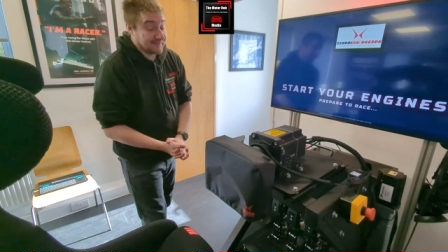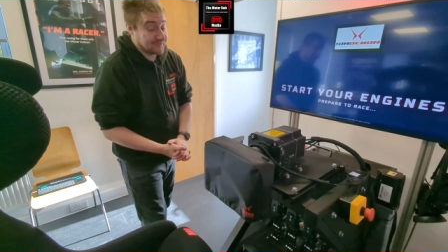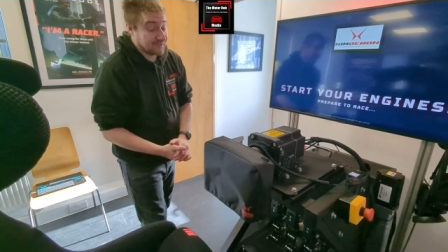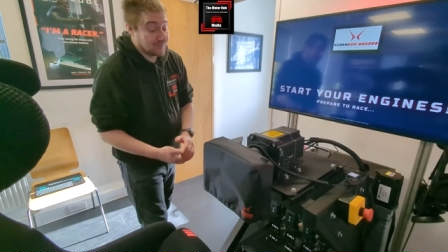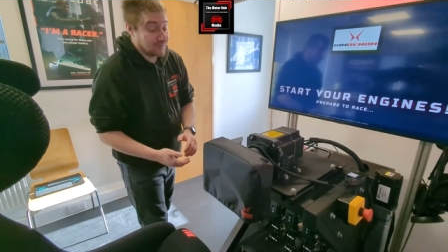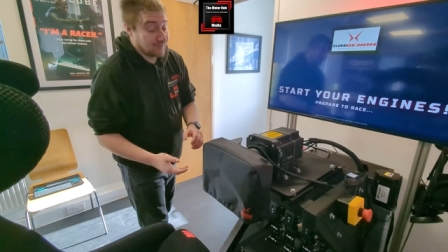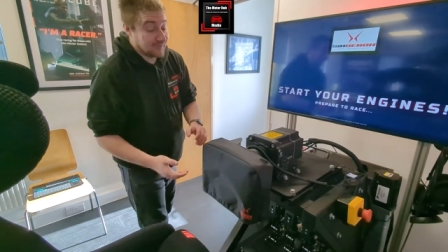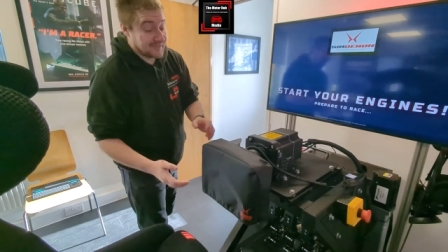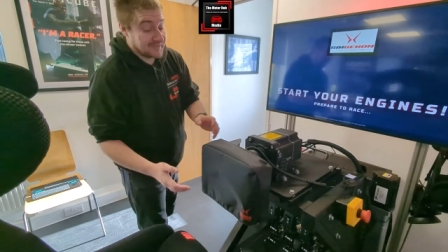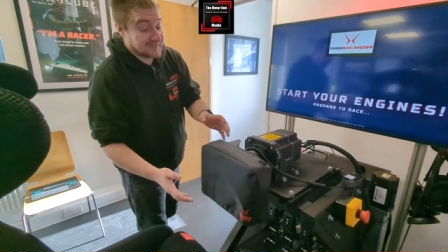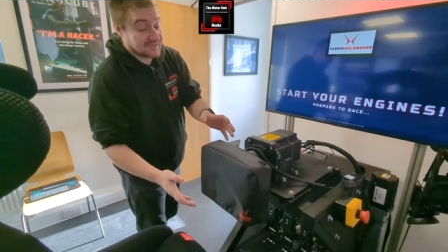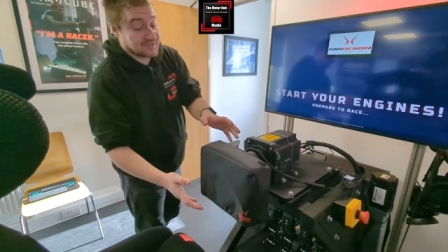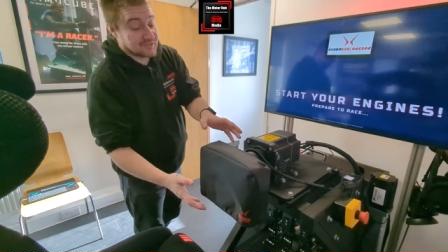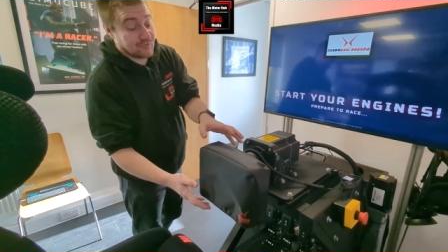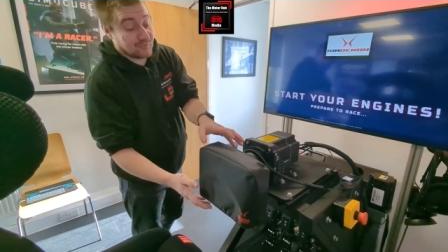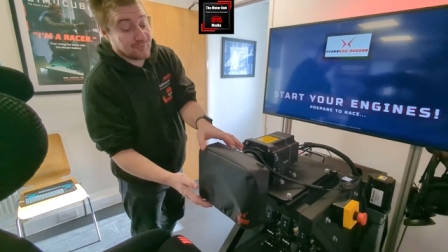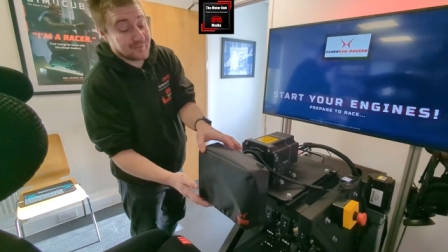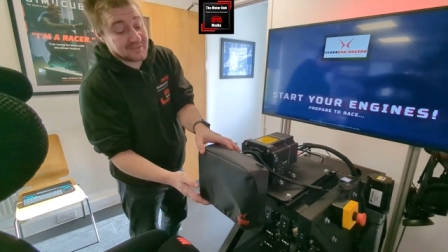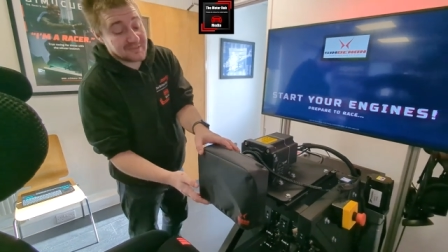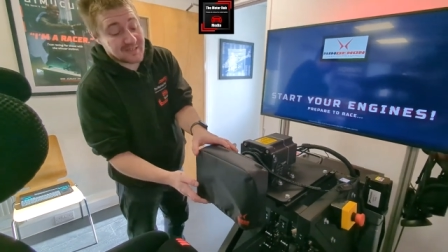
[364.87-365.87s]
now, don't we? So
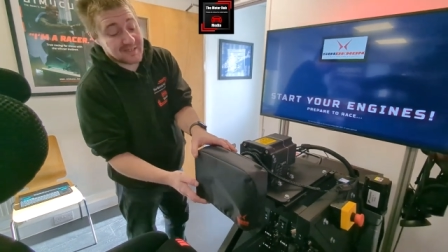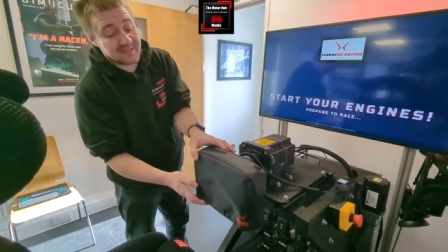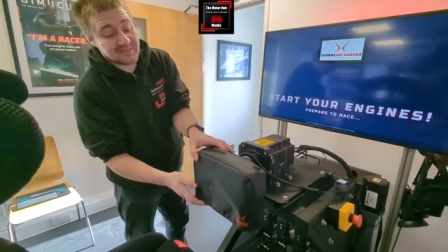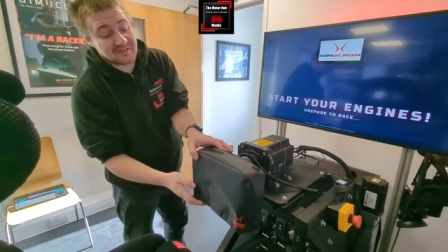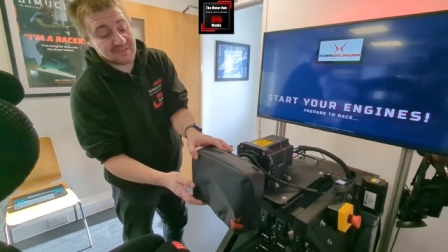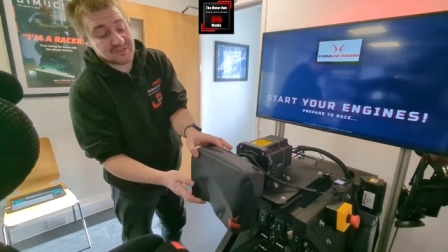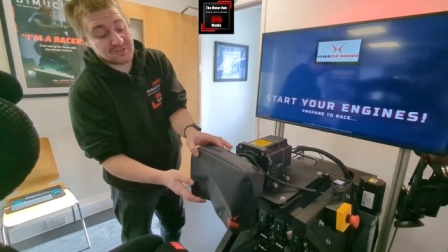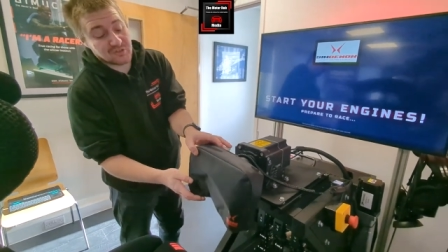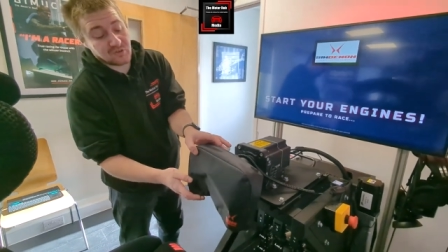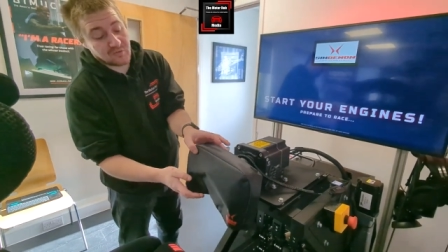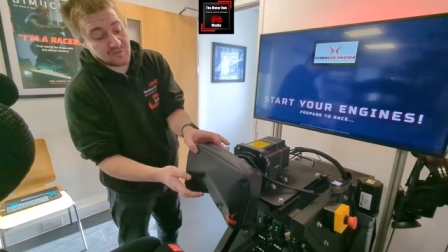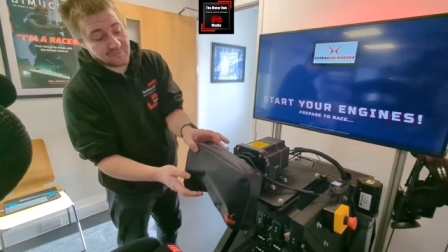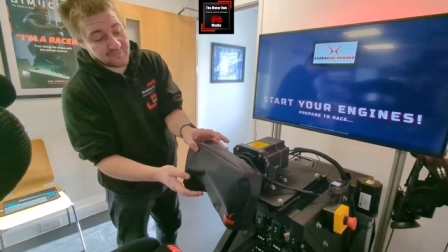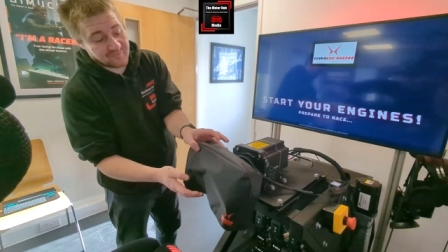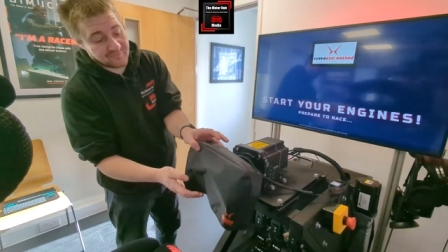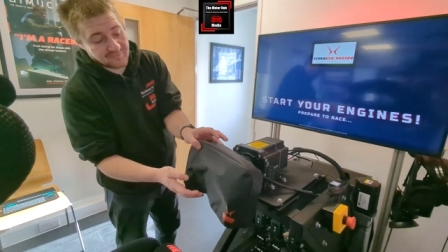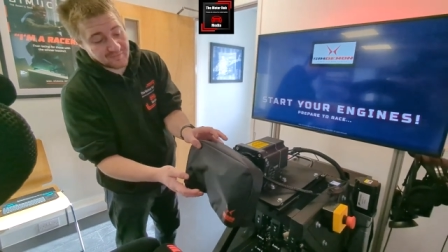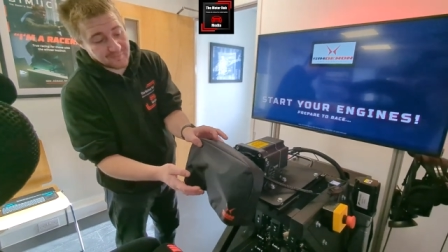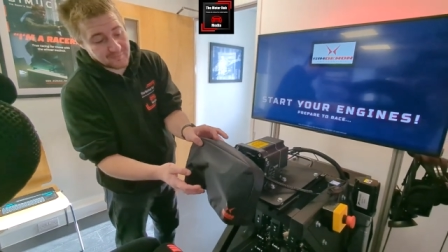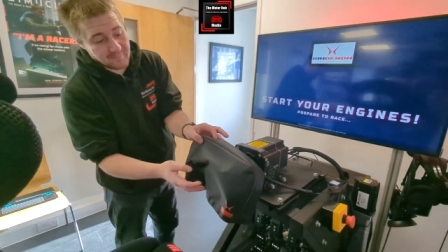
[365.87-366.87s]
if we take this
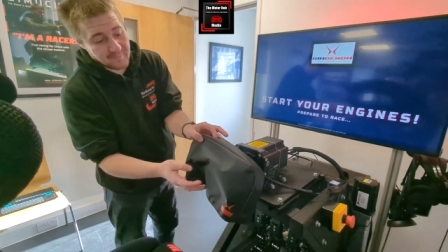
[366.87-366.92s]
off,